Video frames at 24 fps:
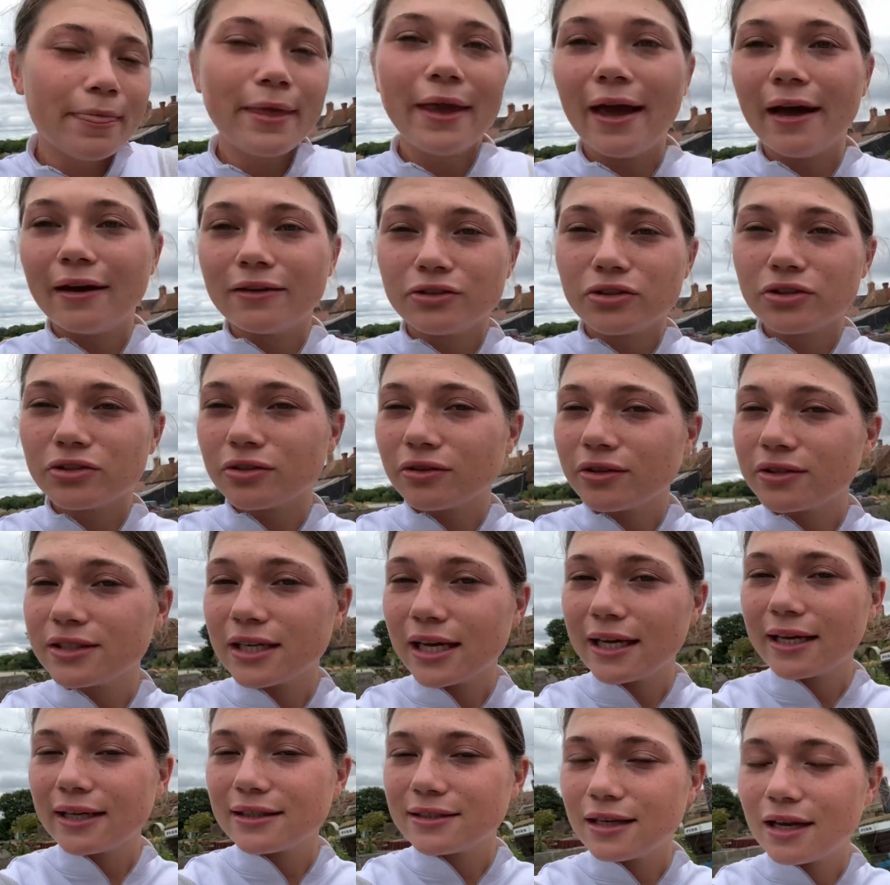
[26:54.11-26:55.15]
yeah just got to
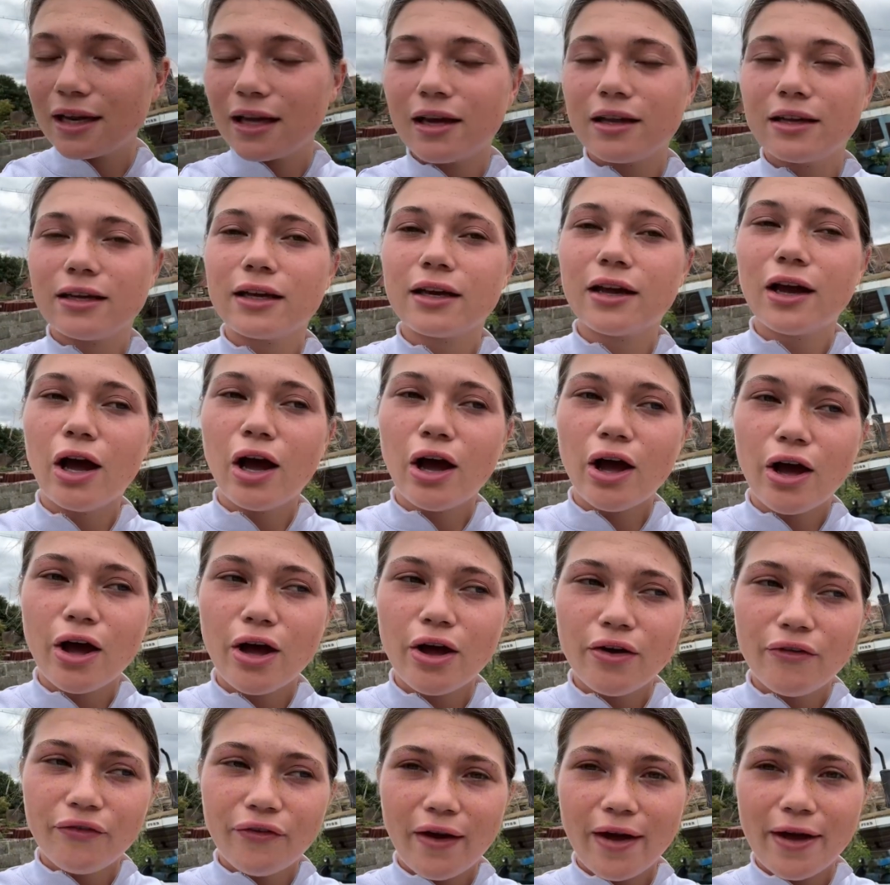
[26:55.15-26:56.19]
take it a learning
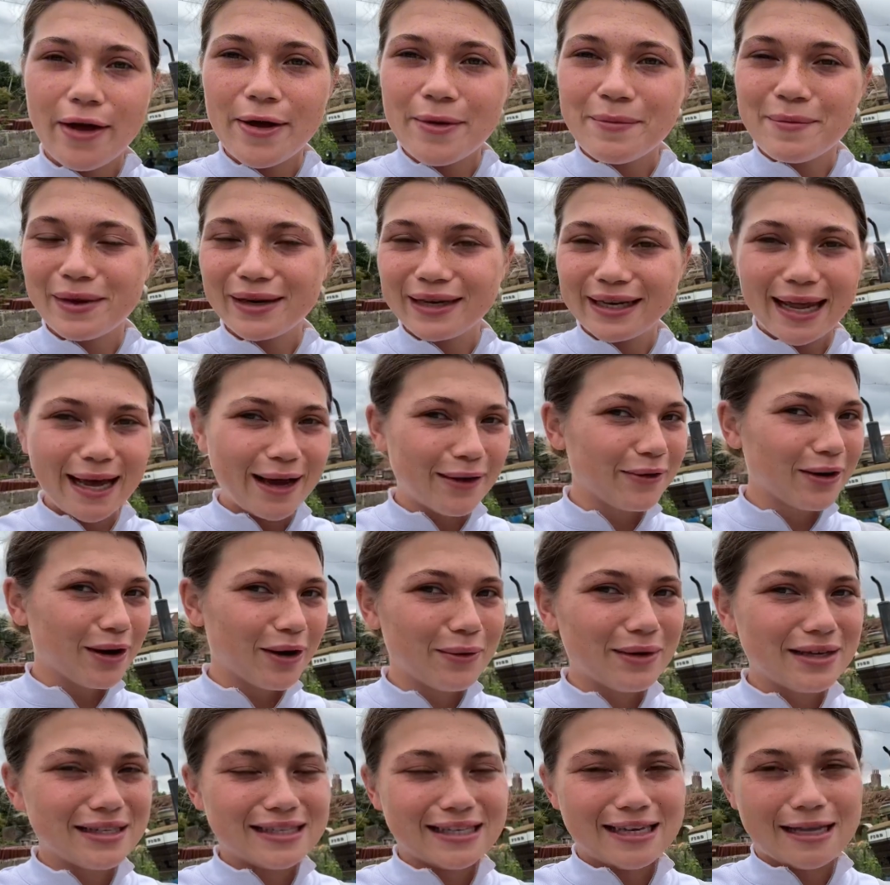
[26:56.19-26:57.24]
curve um, and now know
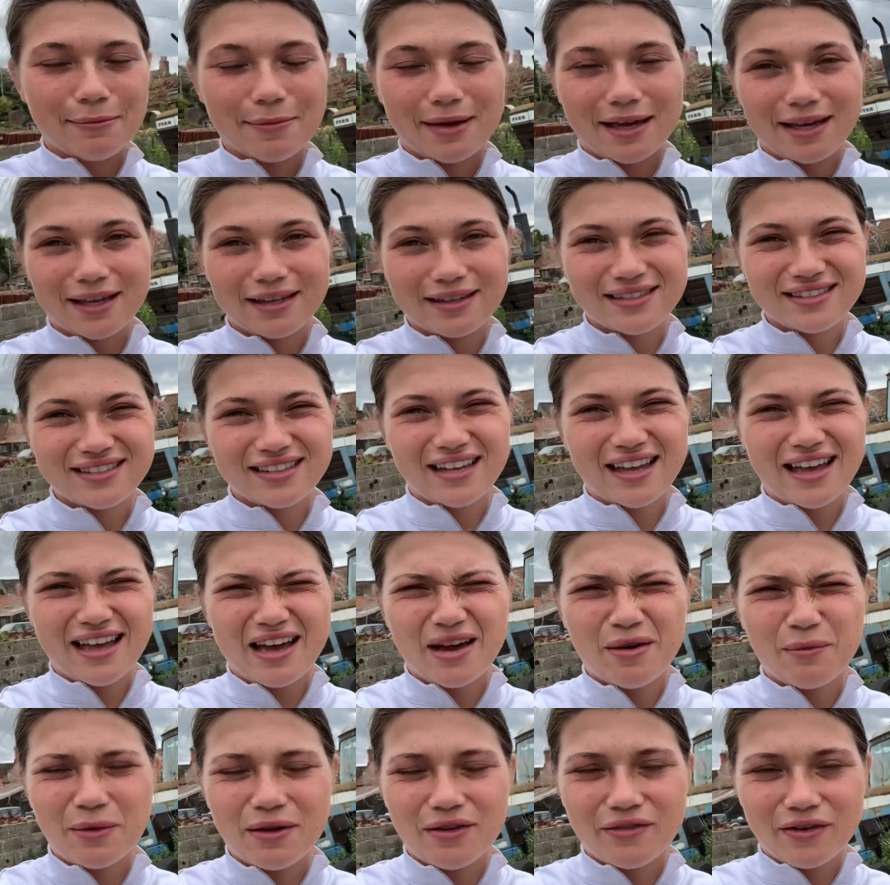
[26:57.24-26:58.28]
his limits uh,
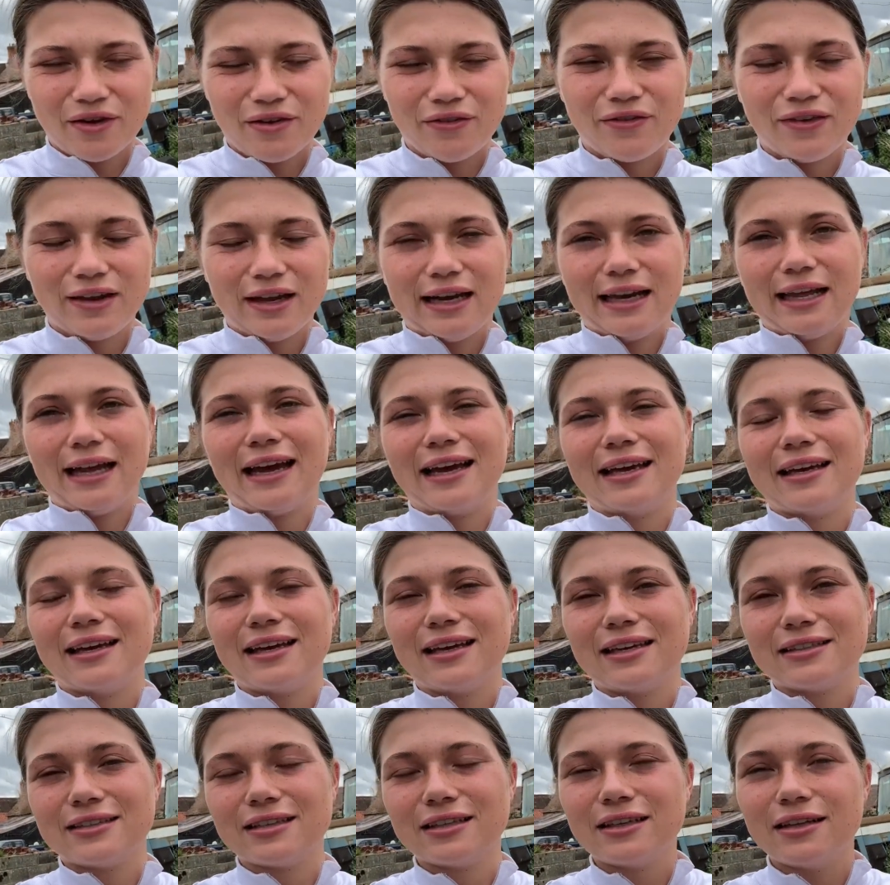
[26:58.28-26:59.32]
with
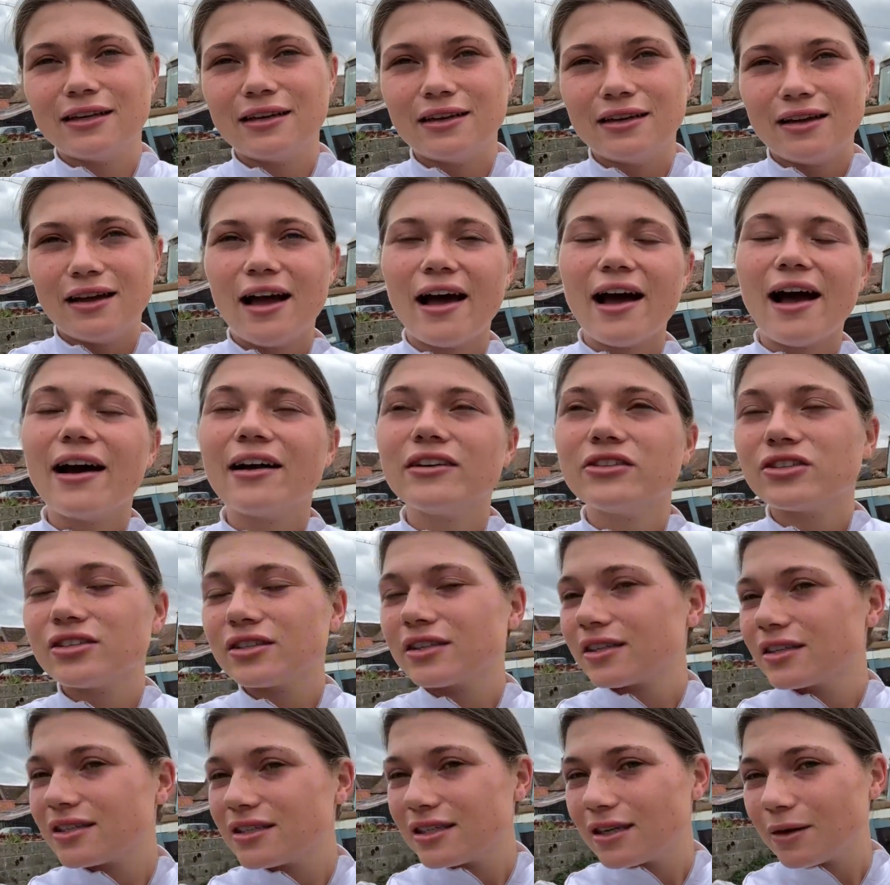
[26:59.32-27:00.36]
affiliated I'm just
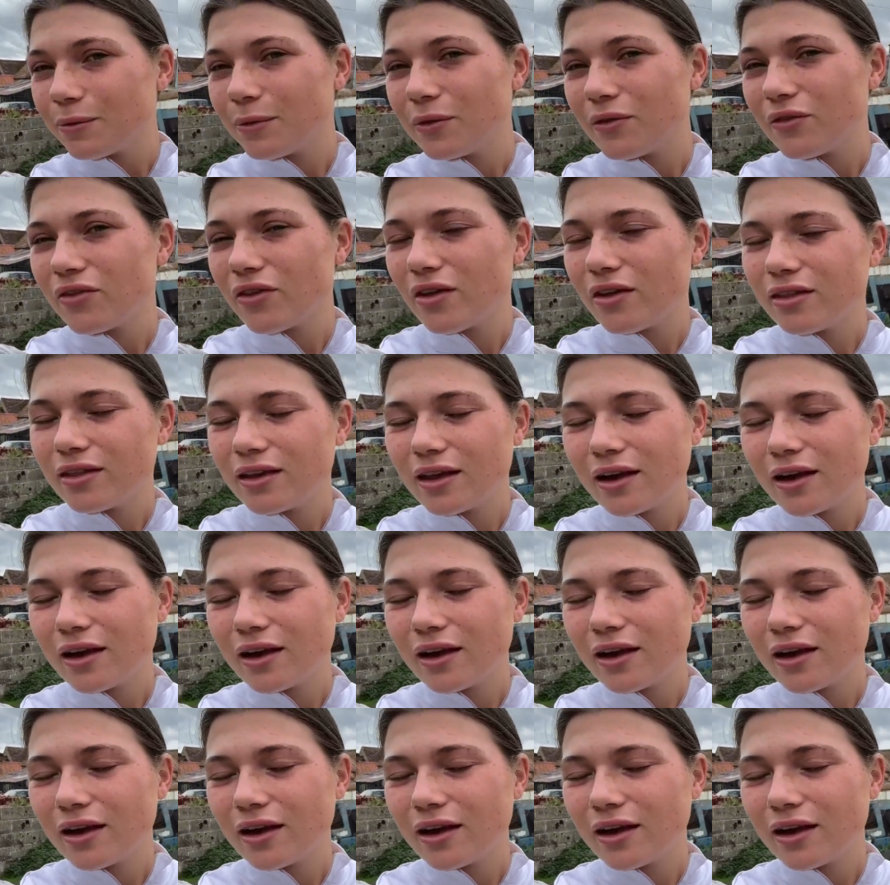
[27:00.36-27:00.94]
going to stick with the